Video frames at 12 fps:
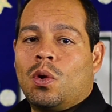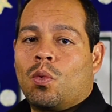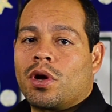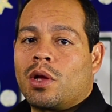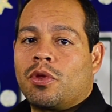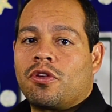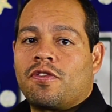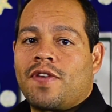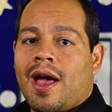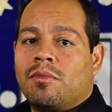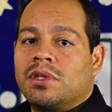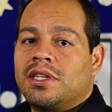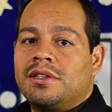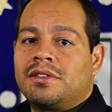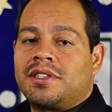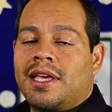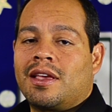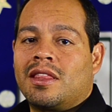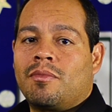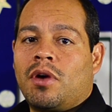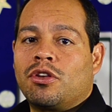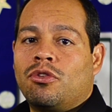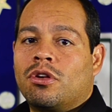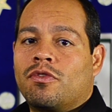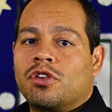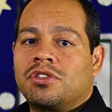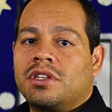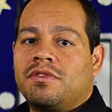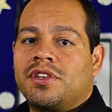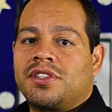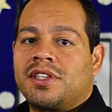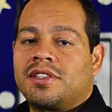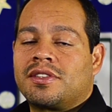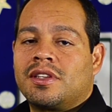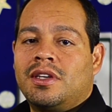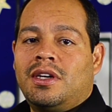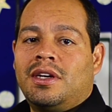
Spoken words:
working with their families, taking them on university visits